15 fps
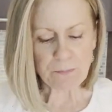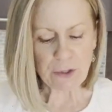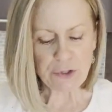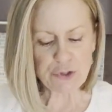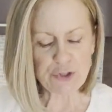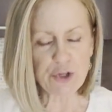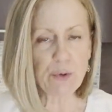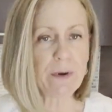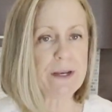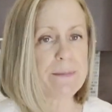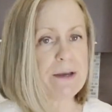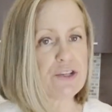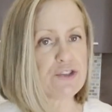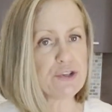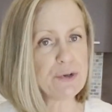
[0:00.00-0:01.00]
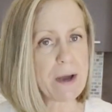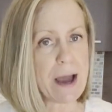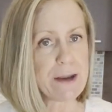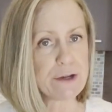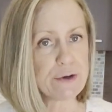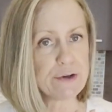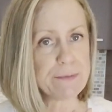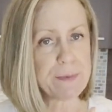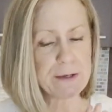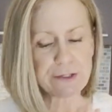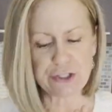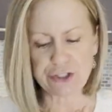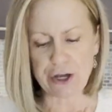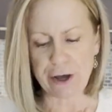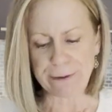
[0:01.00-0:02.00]
You do want to make sure you add a good amount of
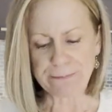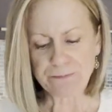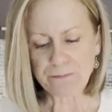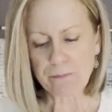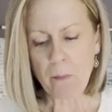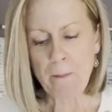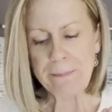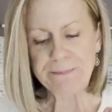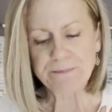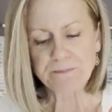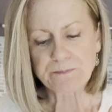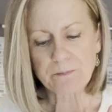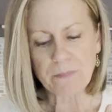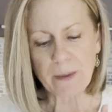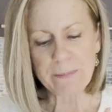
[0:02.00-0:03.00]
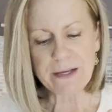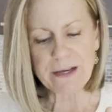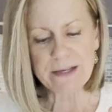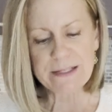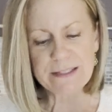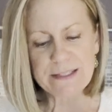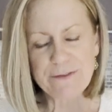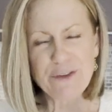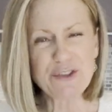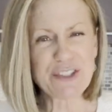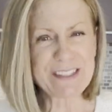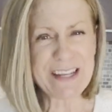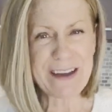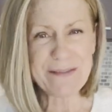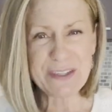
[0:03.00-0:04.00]
salt, because if you
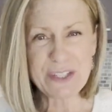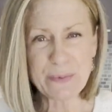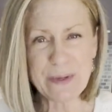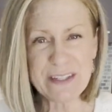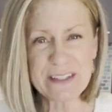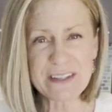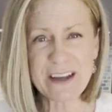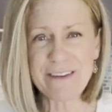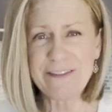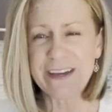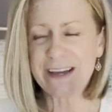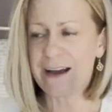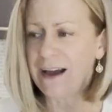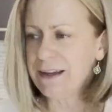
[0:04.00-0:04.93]
just have the sweet stuff, it